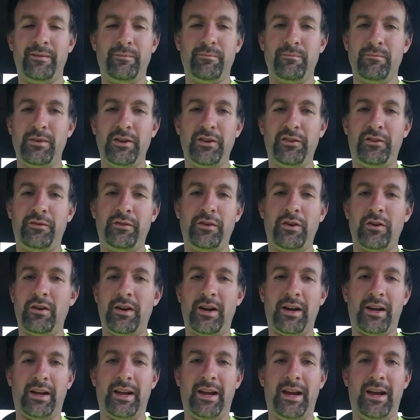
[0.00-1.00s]
most of you are
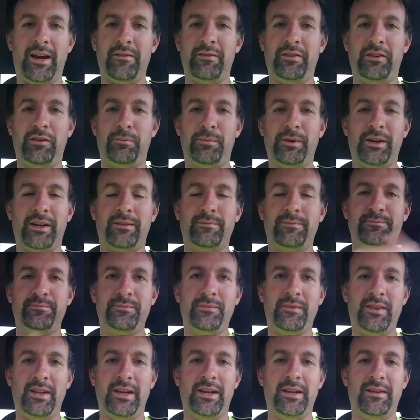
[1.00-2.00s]
not going to have these big
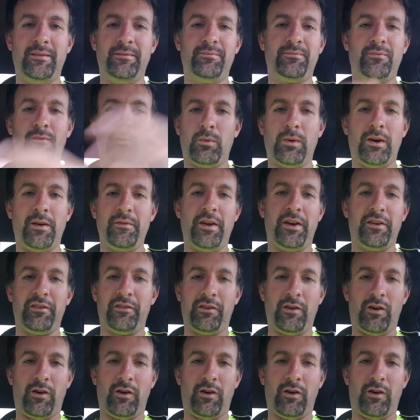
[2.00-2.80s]
$10,000–$12,000